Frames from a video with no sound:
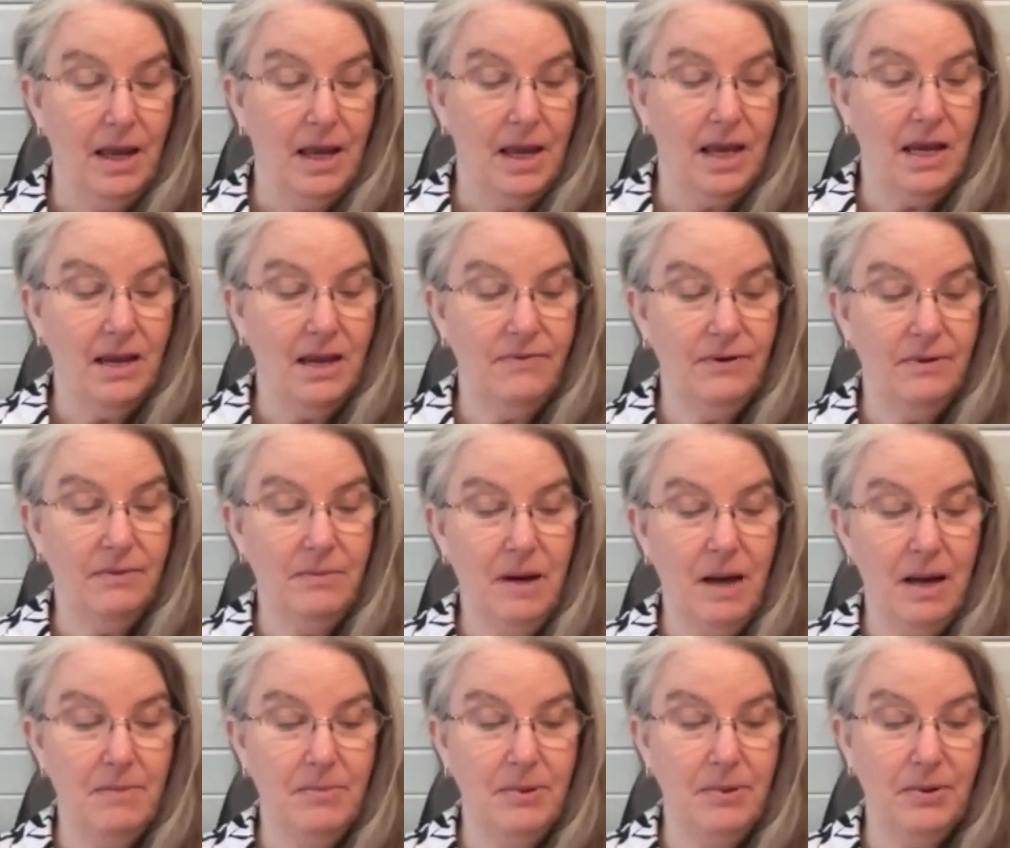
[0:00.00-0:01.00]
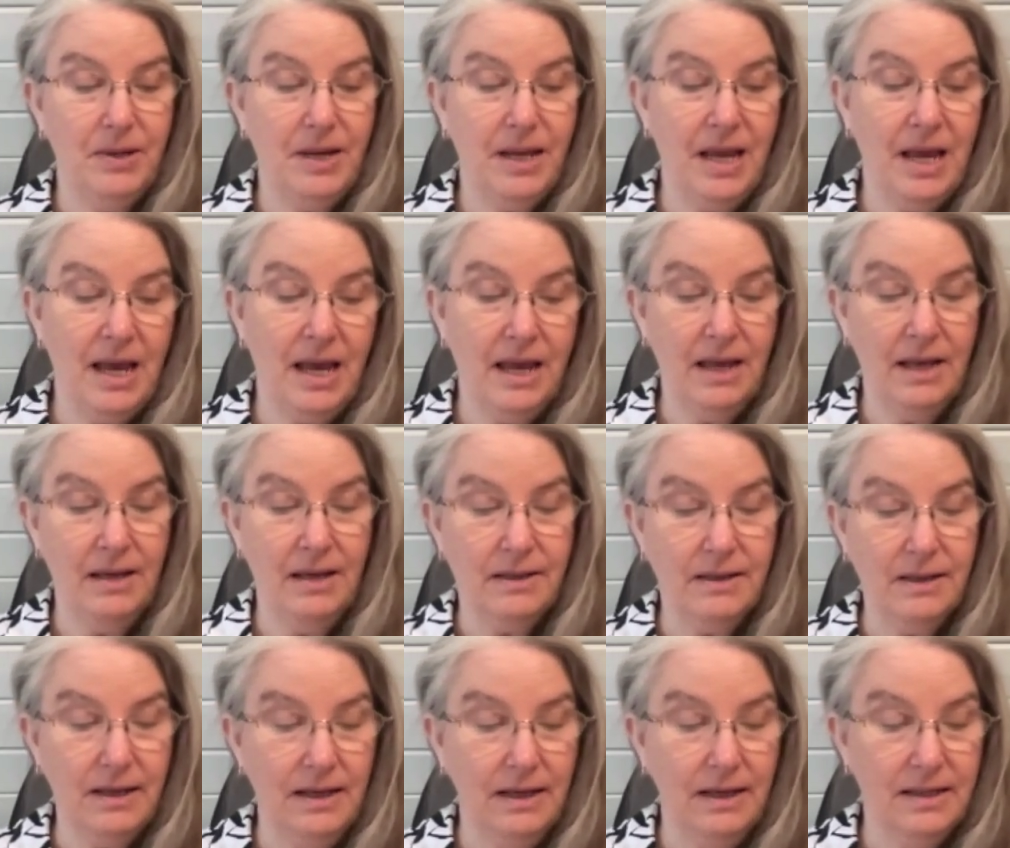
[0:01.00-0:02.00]
Even my burning anger,
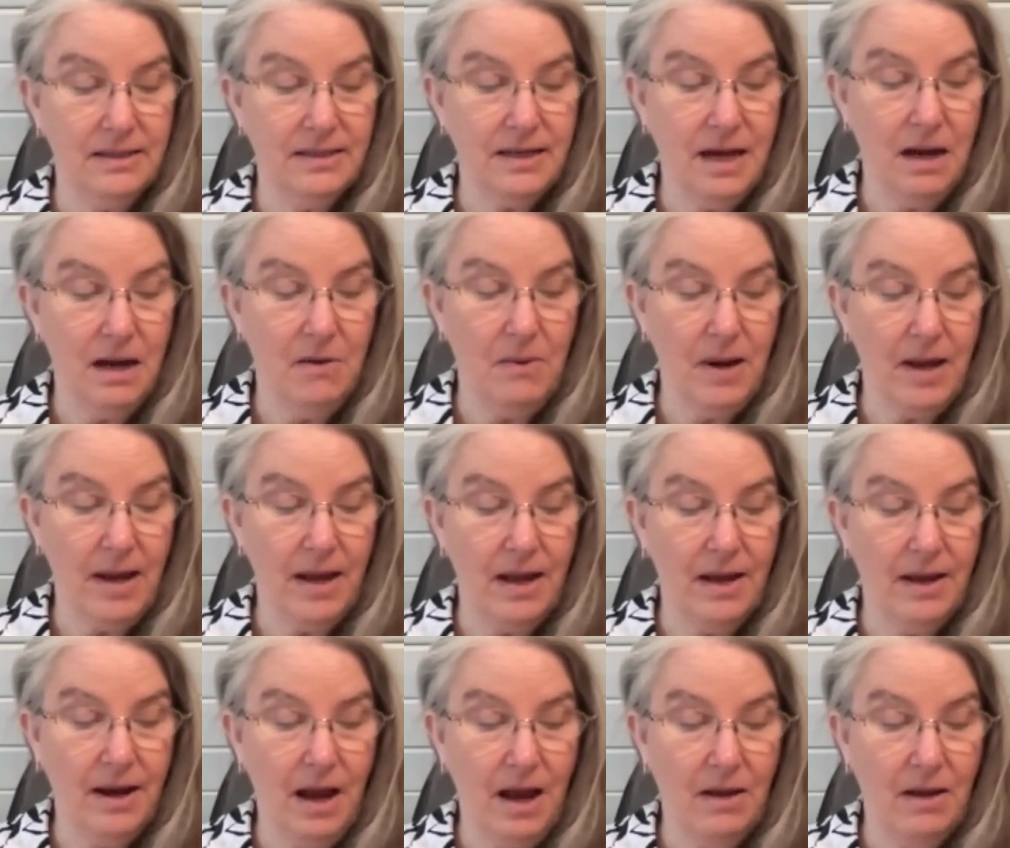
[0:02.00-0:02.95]
declares Yahweh, and